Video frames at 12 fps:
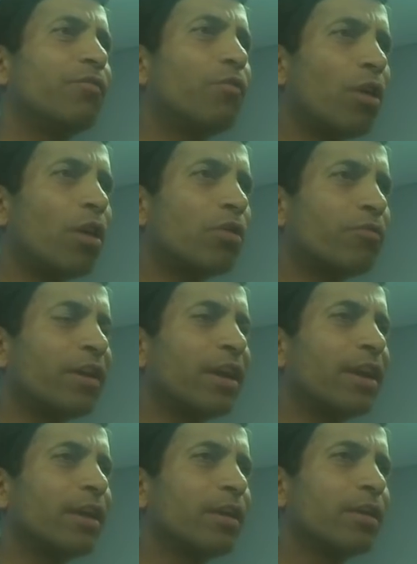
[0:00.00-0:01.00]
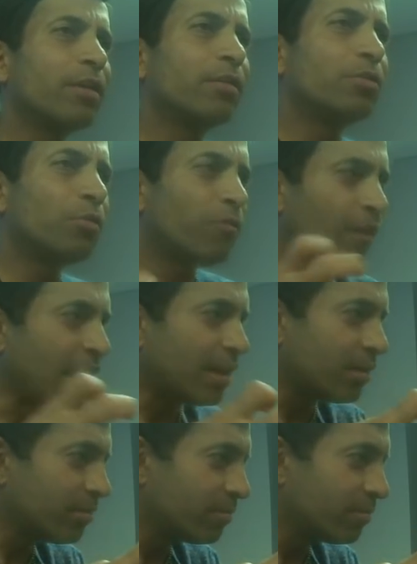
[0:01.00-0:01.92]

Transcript: What way? Through fat.